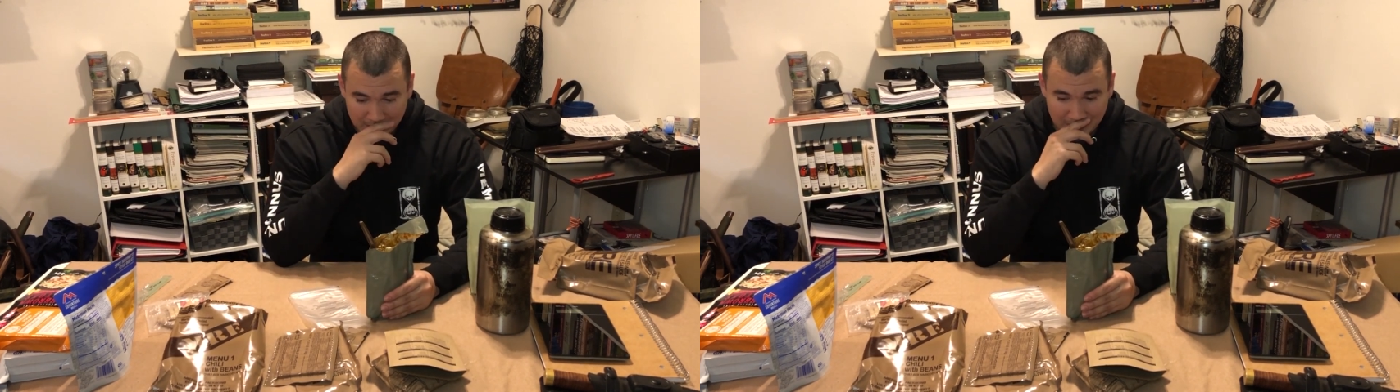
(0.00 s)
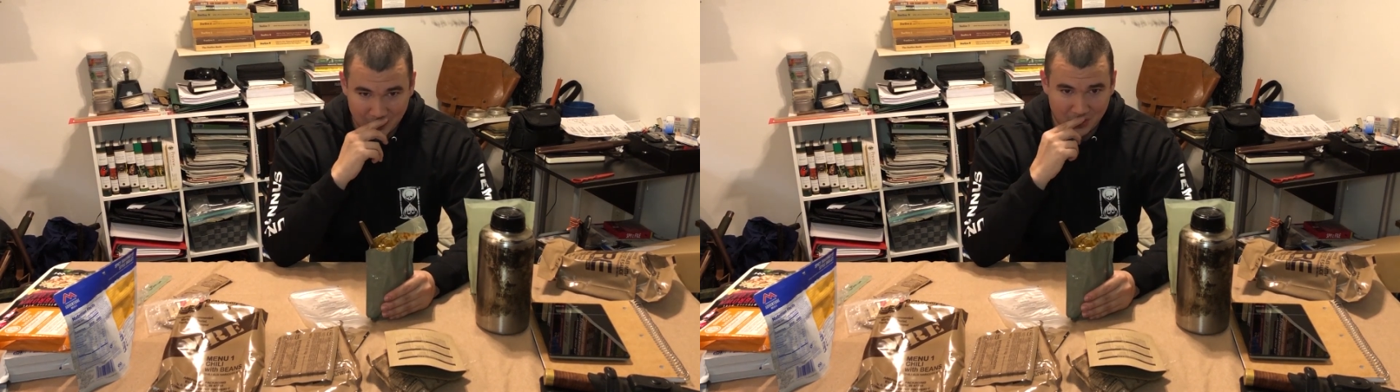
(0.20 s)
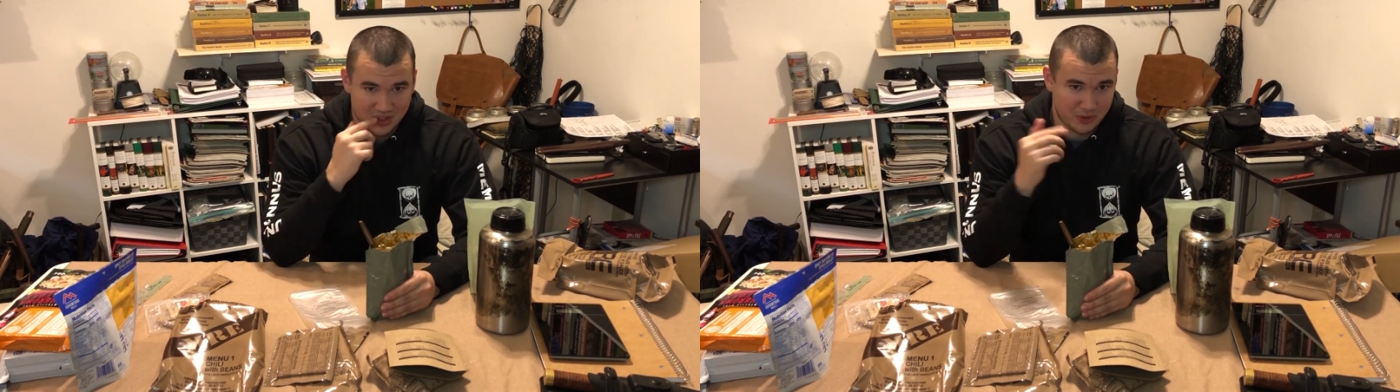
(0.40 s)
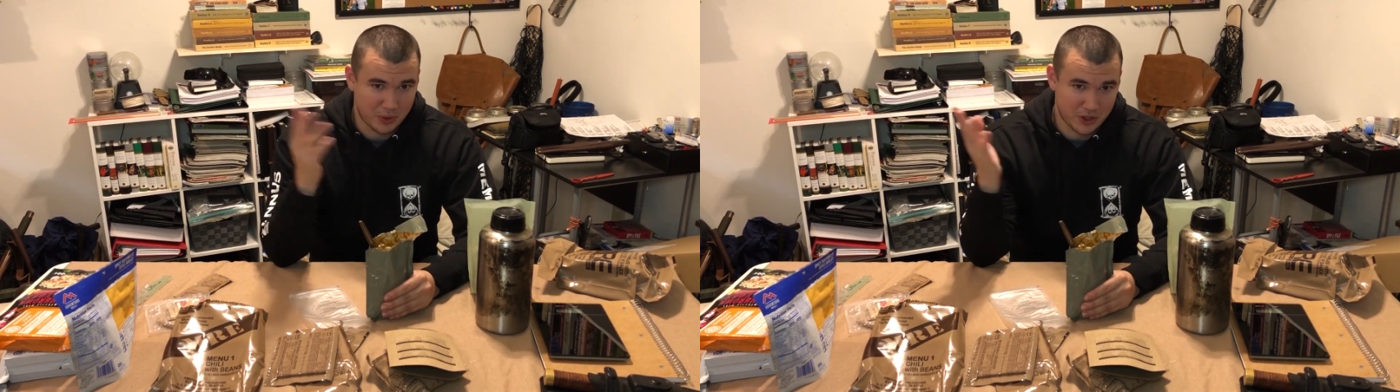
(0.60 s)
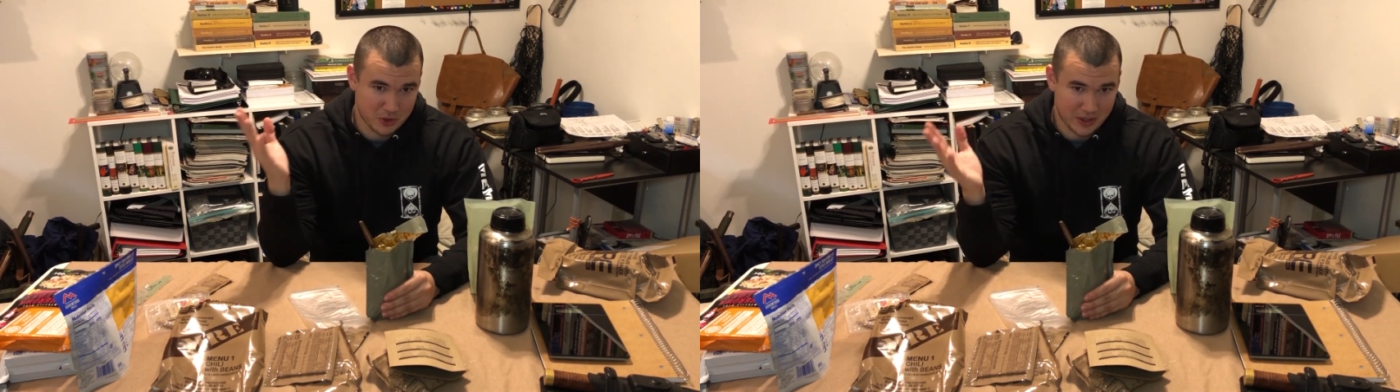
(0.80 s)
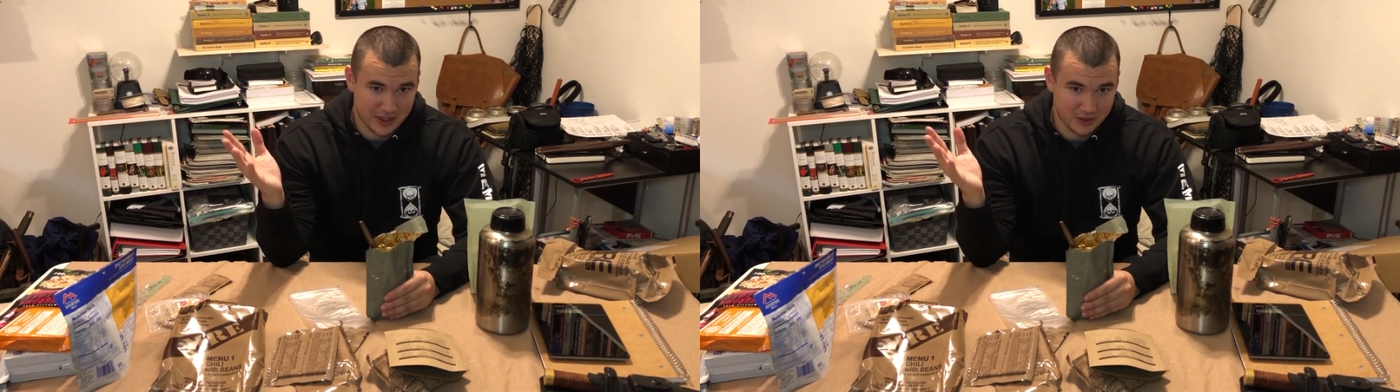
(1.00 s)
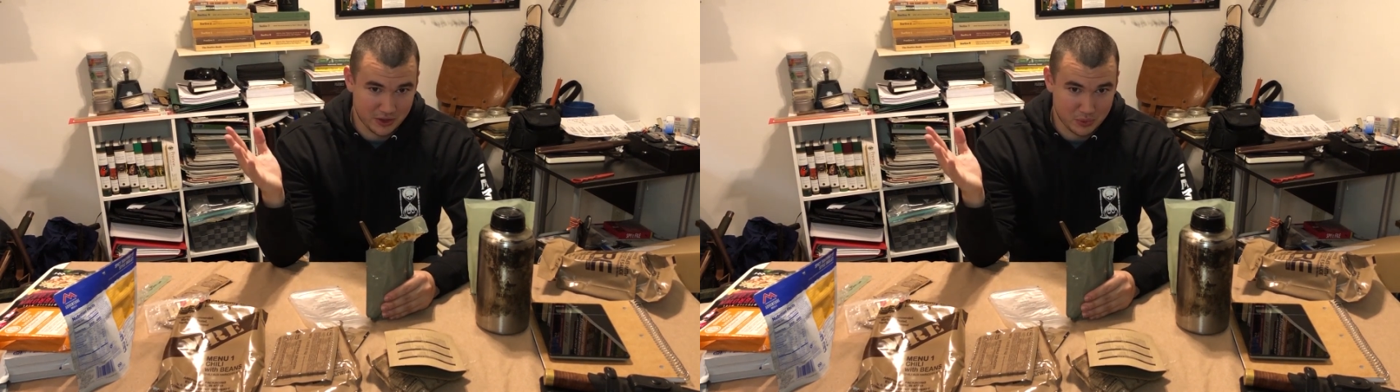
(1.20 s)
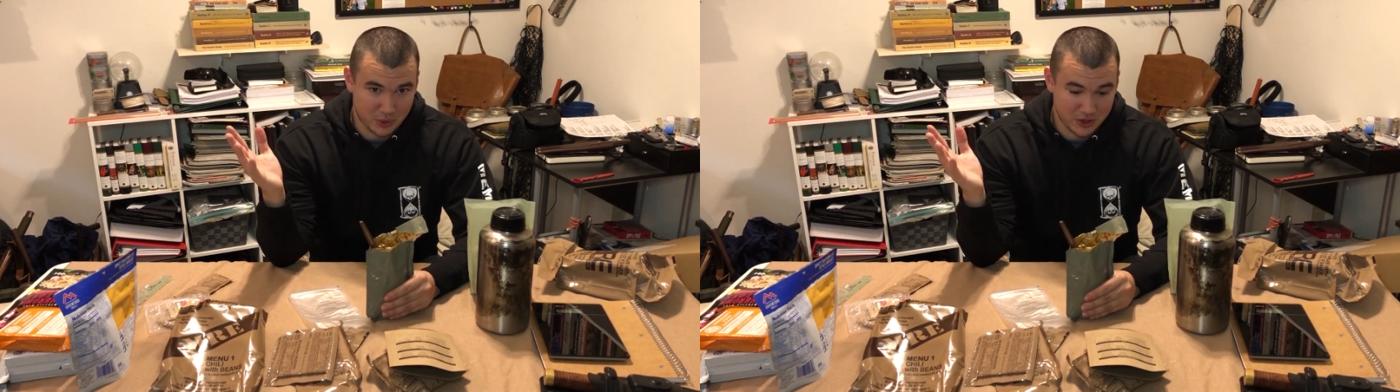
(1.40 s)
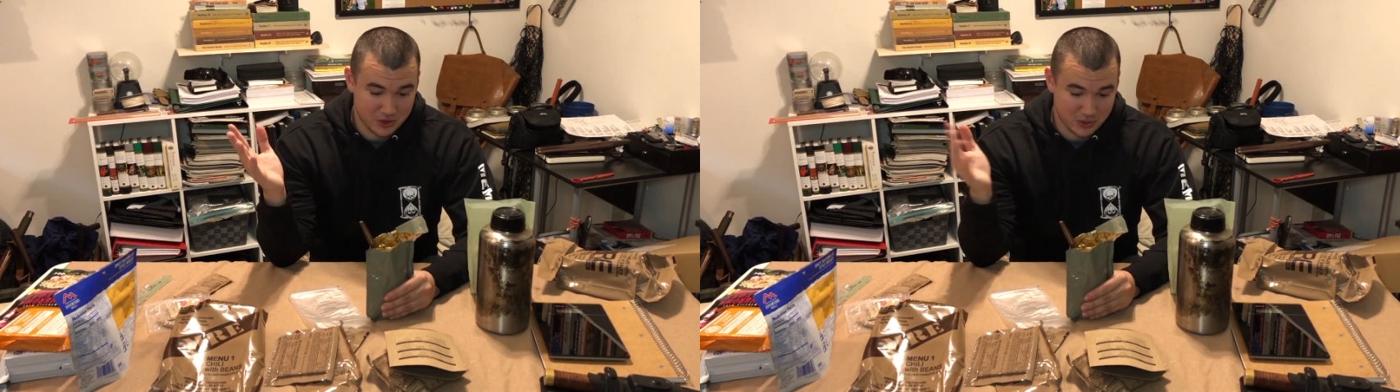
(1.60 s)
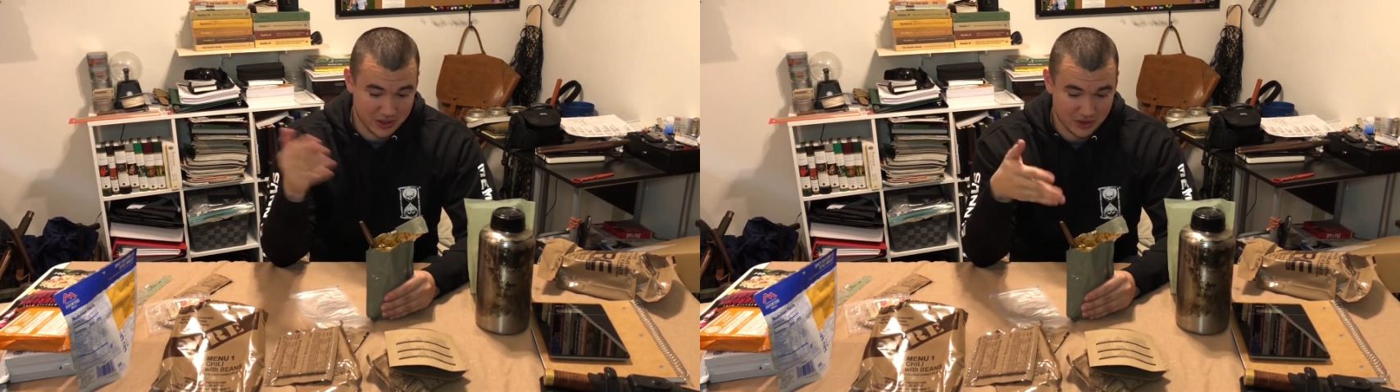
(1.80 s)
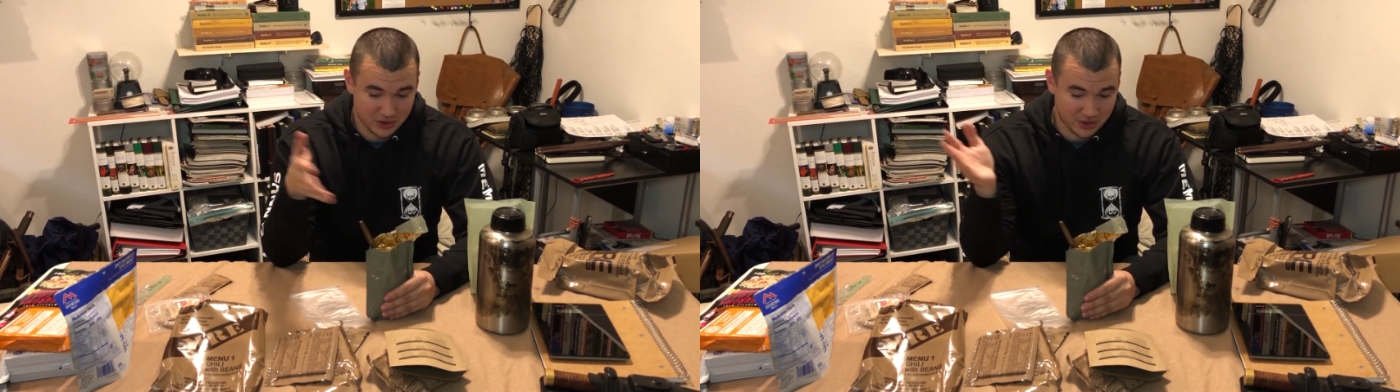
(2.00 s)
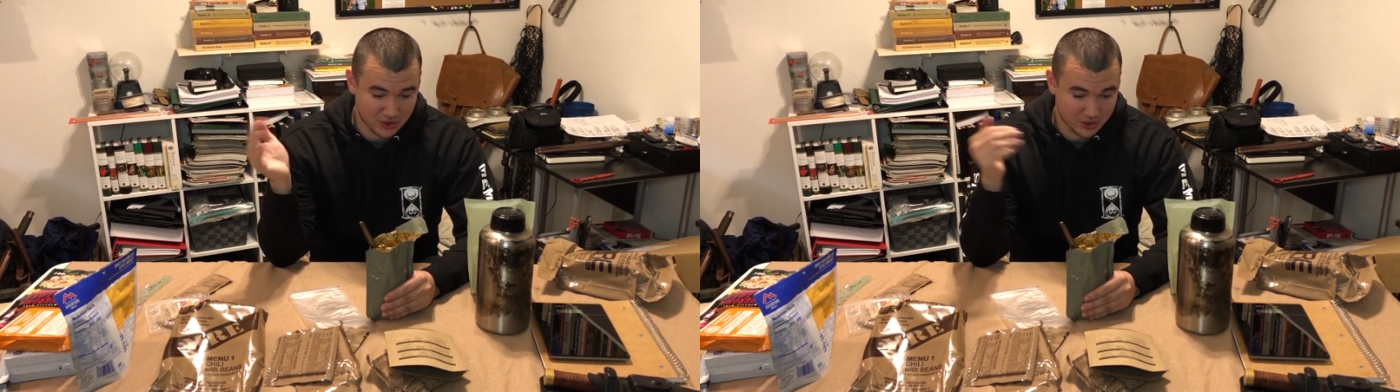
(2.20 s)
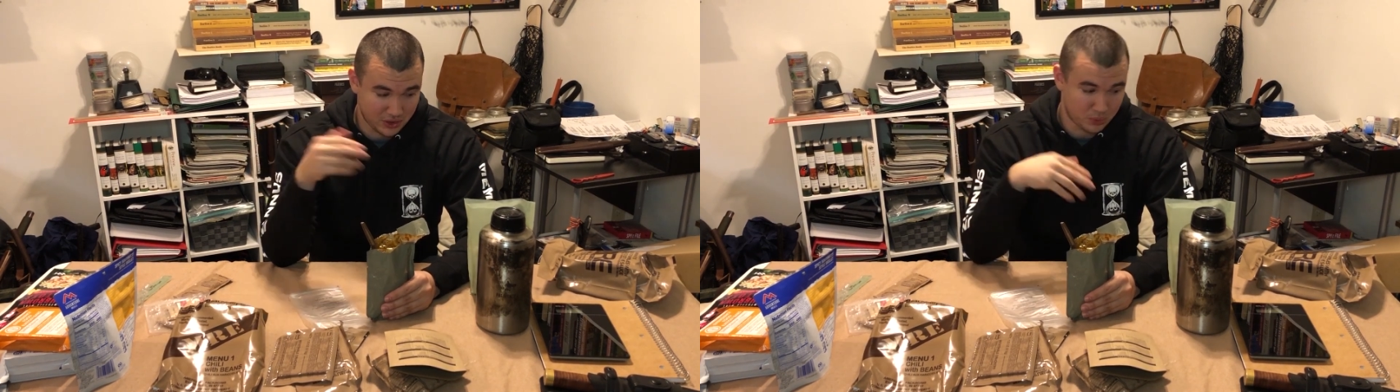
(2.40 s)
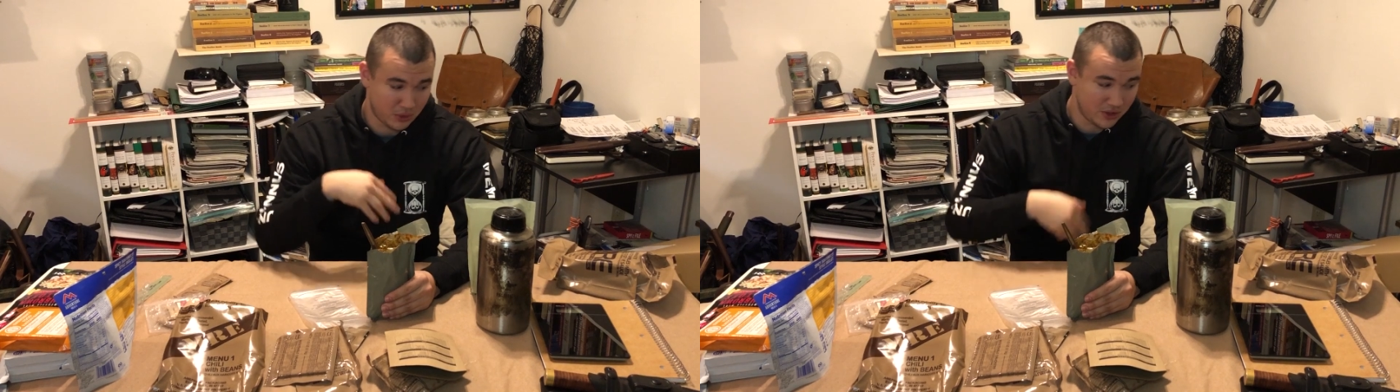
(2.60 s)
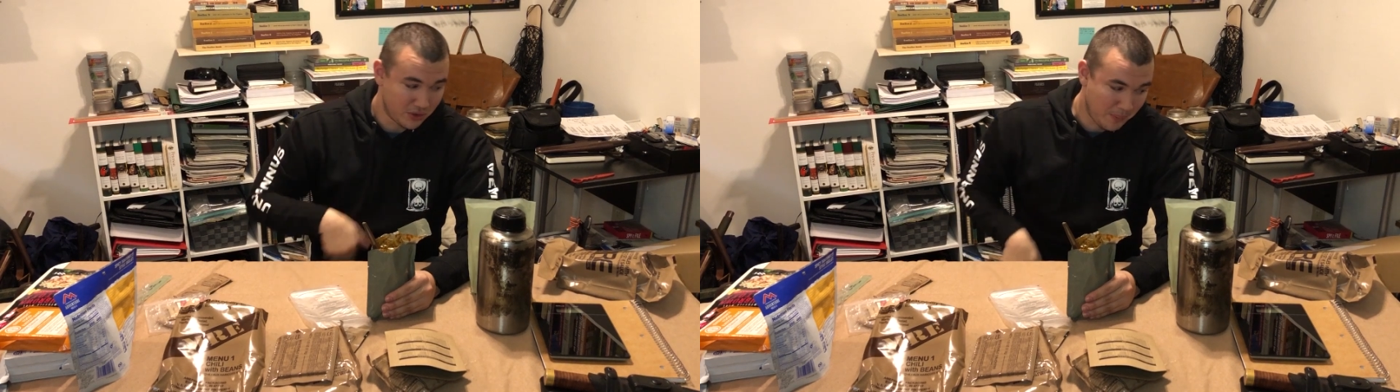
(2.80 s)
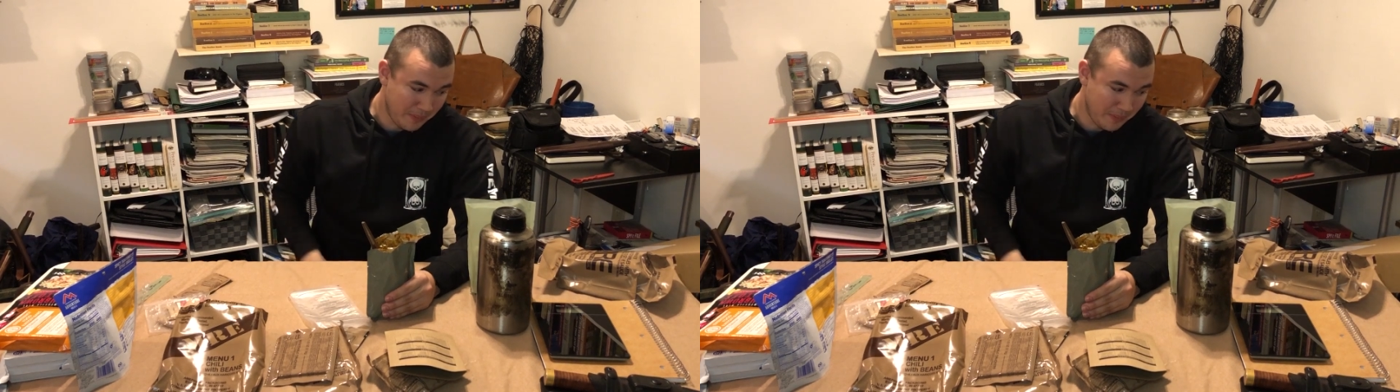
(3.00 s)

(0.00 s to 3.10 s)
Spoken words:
I encourage everyone to try it at least once, try these things at least once.